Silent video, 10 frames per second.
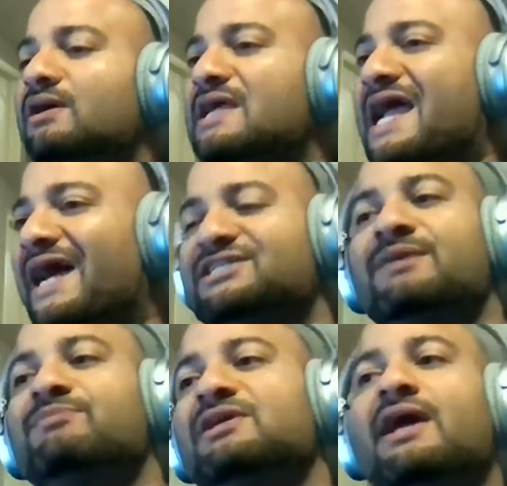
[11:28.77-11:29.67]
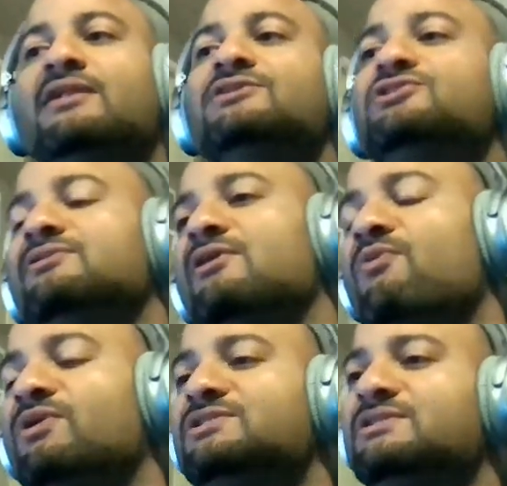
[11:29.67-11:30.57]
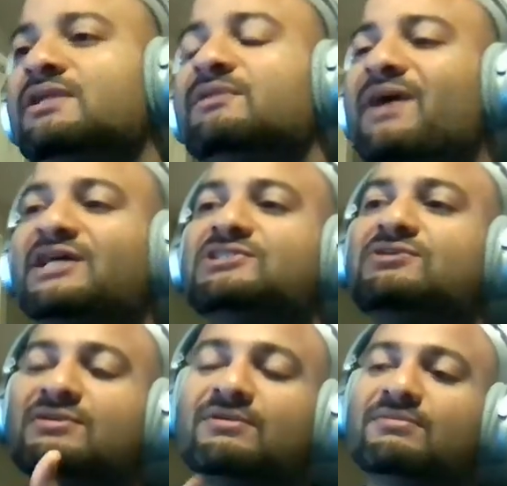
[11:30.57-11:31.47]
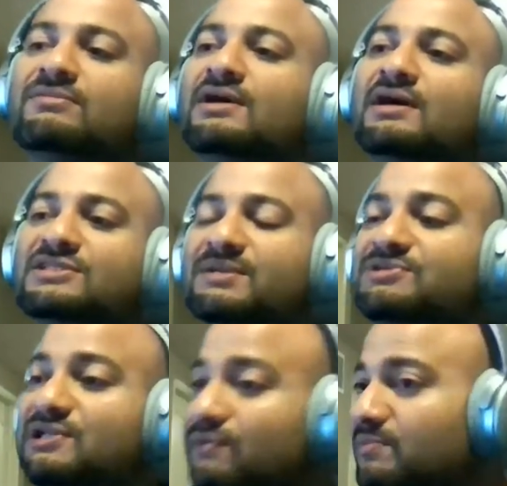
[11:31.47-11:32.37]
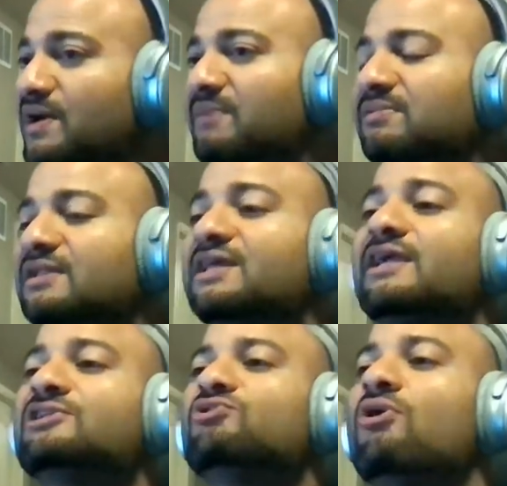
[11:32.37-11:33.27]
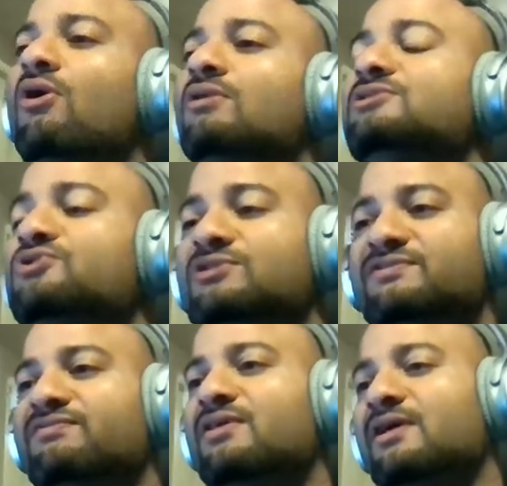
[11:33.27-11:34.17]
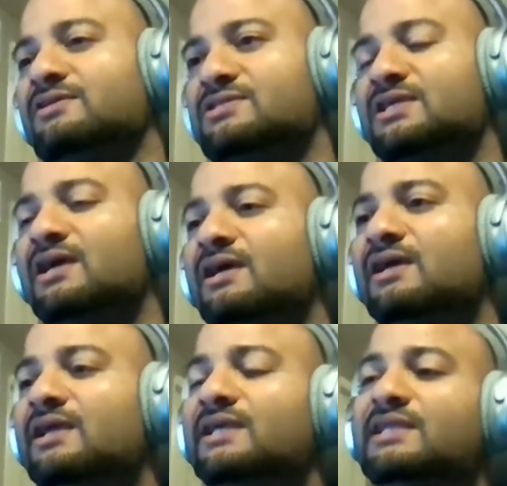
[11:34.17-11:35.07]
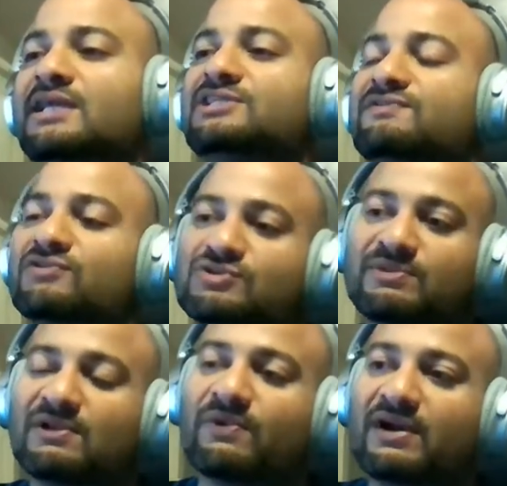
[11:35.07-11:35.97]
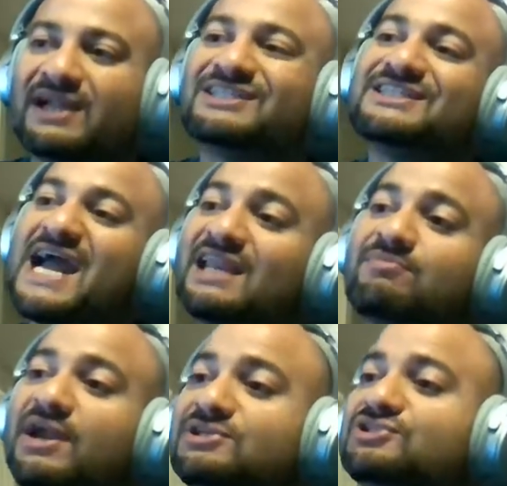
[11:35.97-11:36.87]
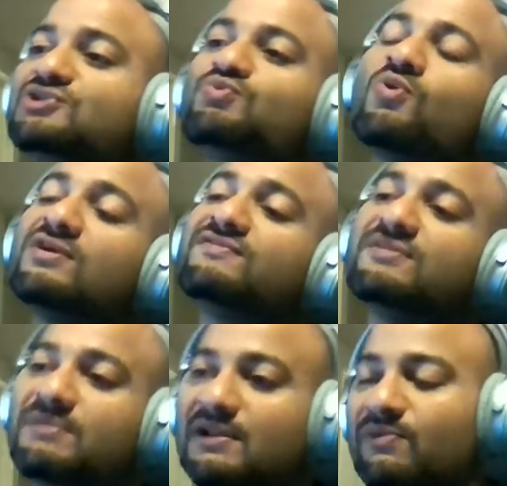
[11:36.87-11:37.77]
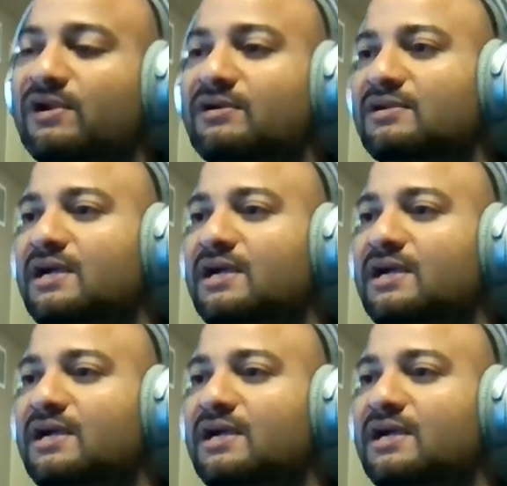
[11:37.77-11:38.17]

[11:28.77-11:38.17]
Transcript: add something else to the request and pass it to the subsequent pipeline, they can do all sorts of things in each of those middleware. And static pages is one of the middleware,